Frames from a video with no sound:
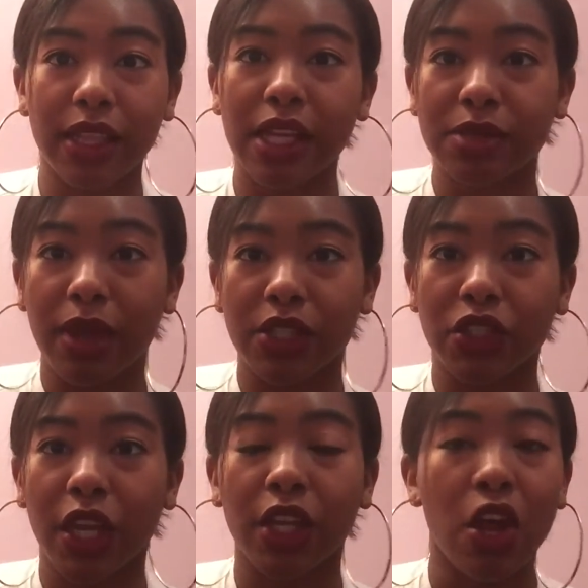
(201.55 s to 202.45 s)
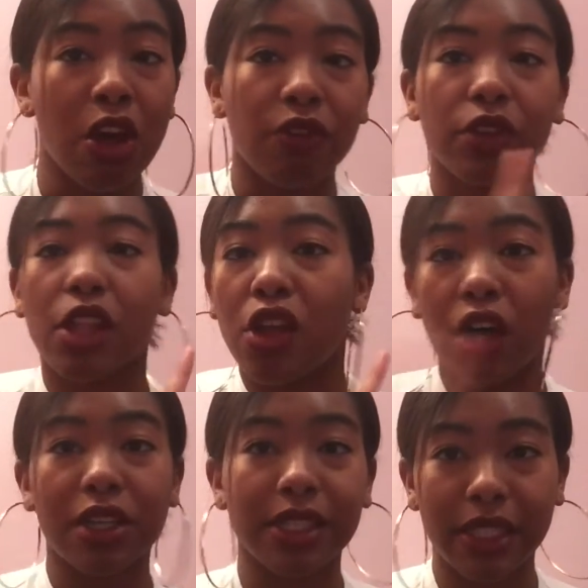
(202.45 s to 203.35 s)
that's my shade, for the
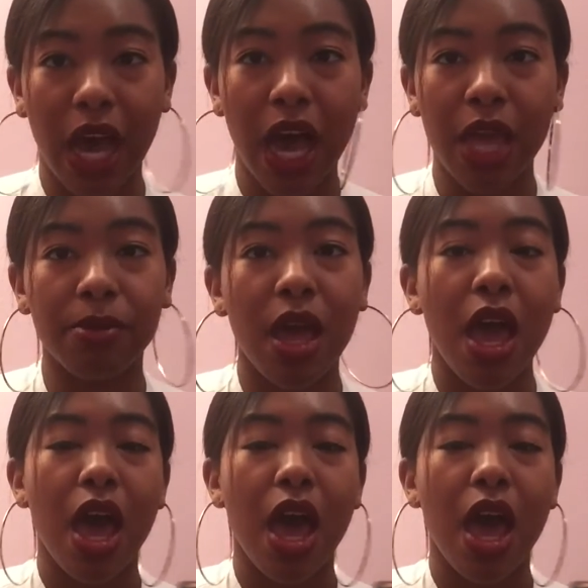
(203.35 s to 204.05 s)
longest time,